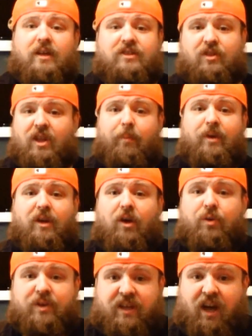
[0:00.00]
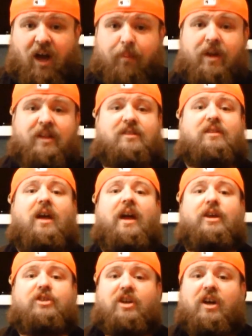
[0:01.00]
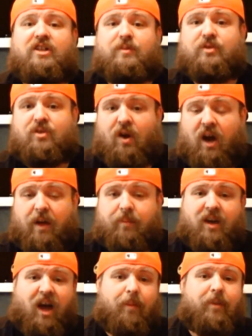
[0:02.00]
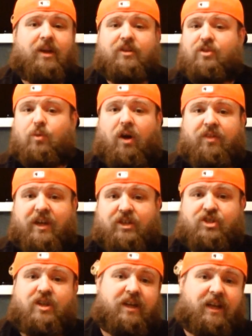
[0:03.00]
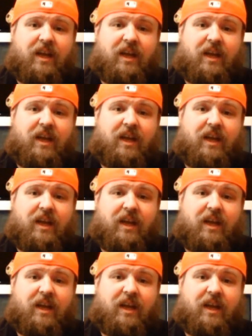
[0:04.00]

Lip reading: So let me know in the comments. Like, share, subscribe, comment, do all that shit.